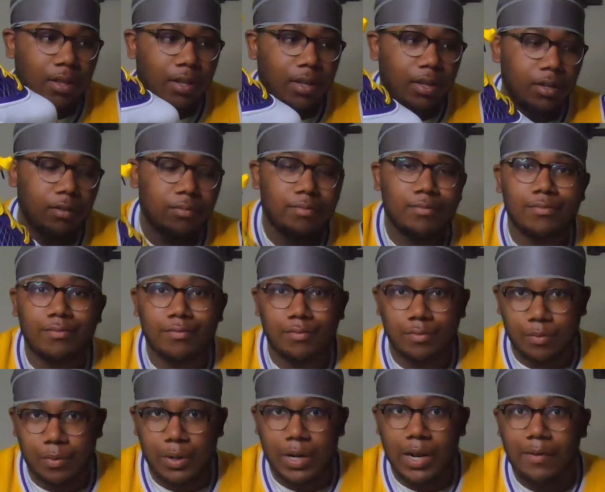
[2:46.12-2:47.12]
then
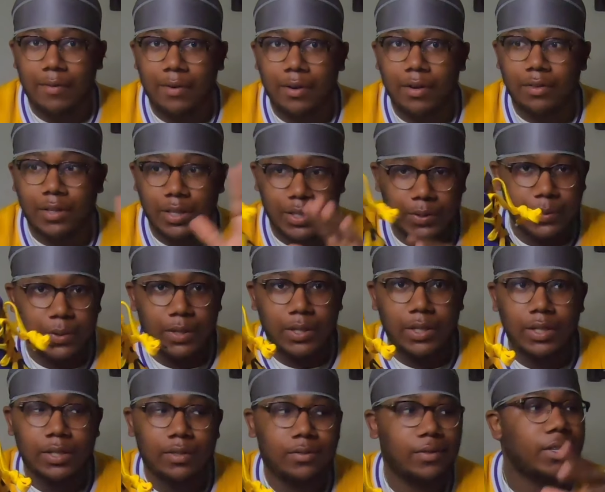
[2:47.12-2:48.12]
whatever this one
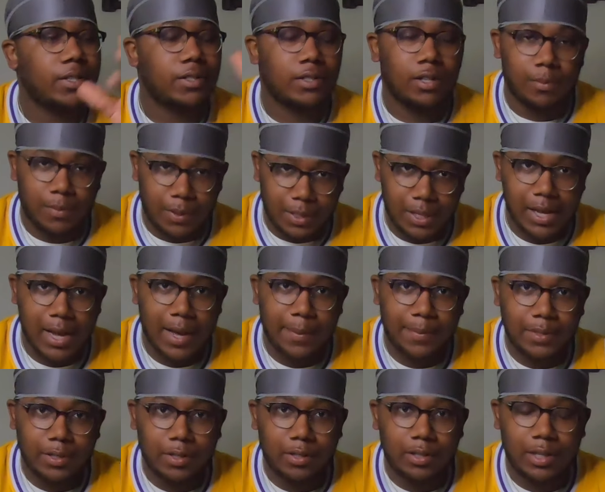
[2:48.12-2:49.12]
is gonna be the
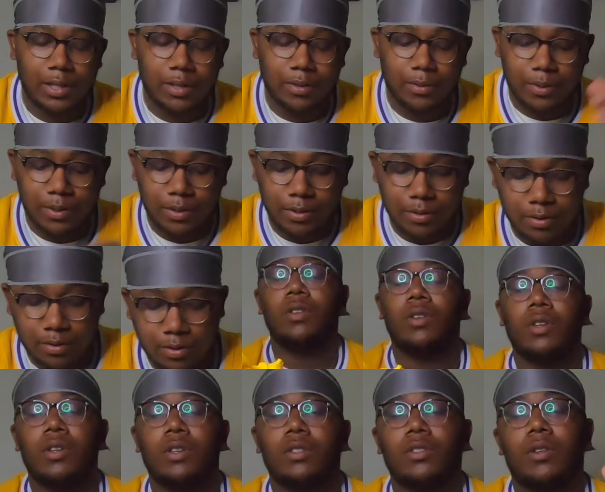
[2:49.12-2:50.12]
opposite of the other one.
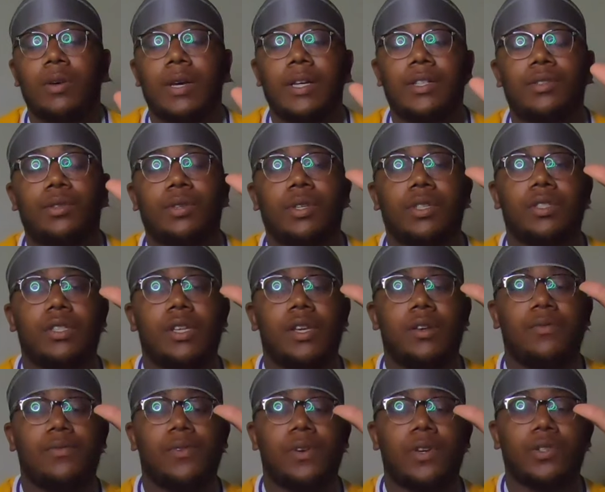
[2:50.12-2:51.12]
So as you can see,
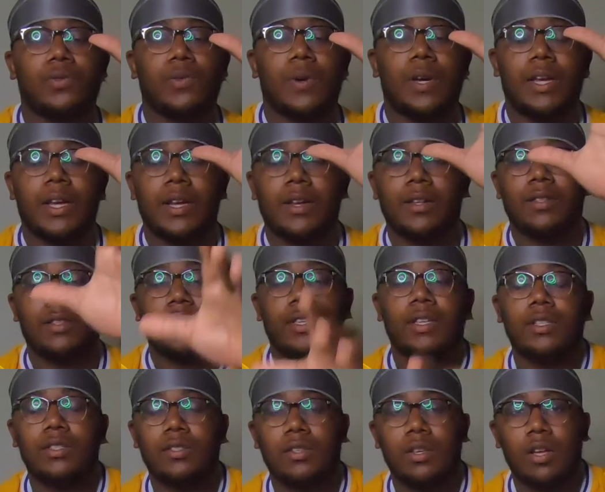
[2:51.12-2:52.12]
first right here,
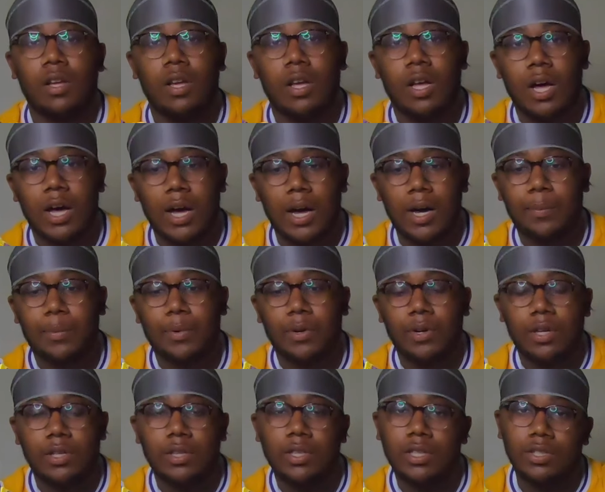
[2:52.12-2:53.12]
this upper
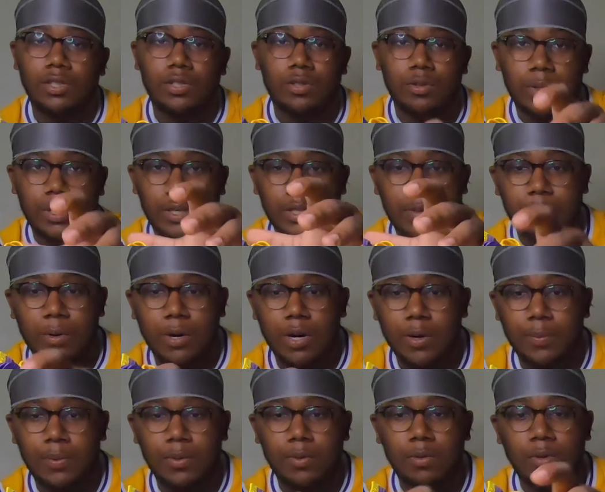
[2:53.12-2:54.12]
on this shoe is
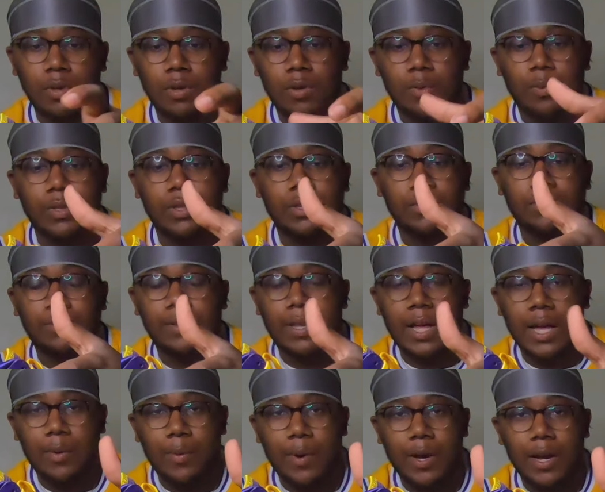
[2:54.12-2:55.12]
purple with the
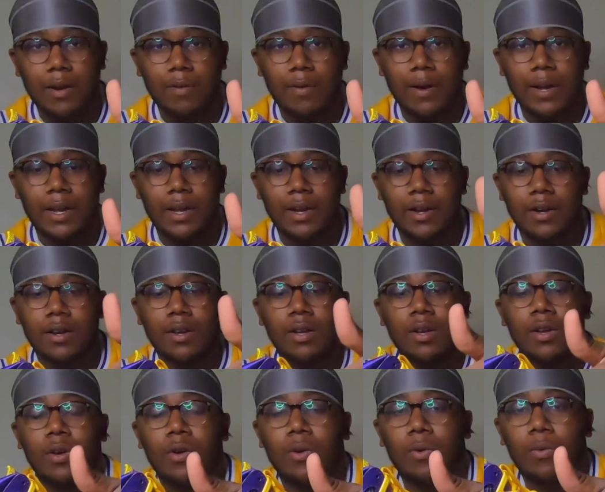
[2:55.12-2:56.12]
fly wire right here,
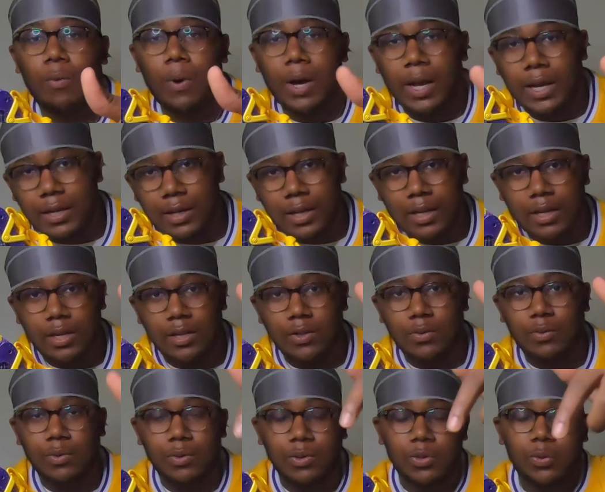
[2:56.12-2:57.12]
white Nike
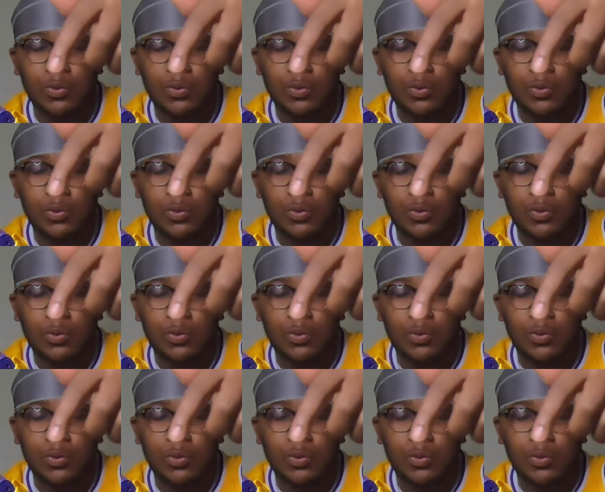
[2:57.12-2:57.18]
swoosh